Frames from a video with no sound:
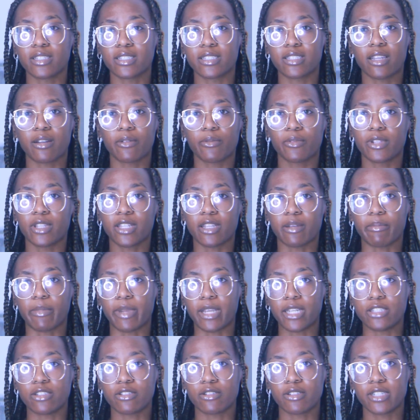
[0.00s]
It's not really a
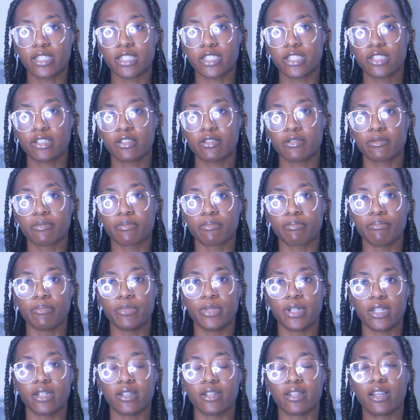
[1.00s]
major issue,
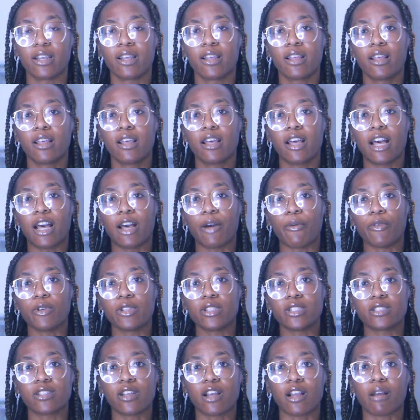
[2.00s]
but I
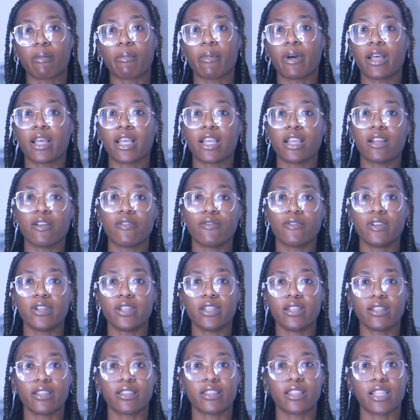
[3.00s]
want to talk about
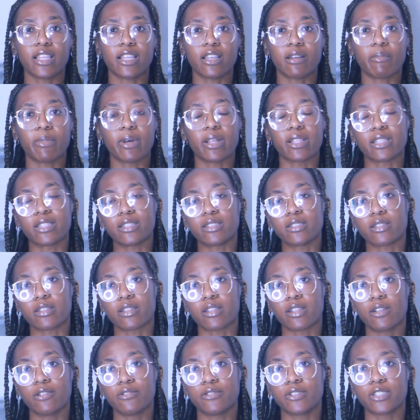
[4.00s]
everything about these
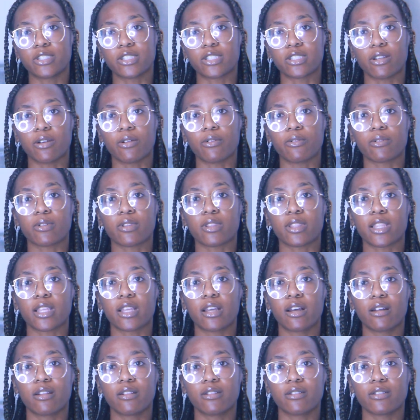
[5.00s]
enclosures. So the
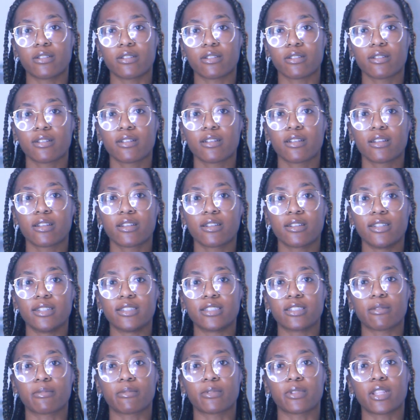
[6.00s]
color
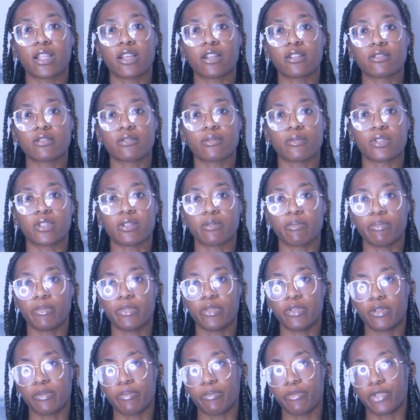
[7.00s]
is something I also want
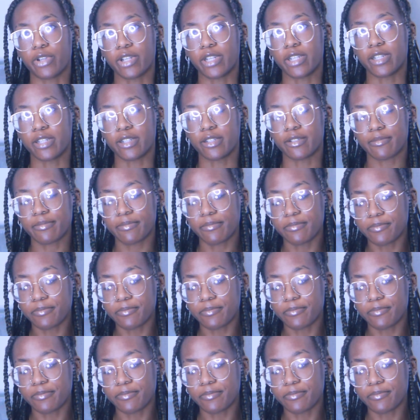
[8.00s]
to bring up.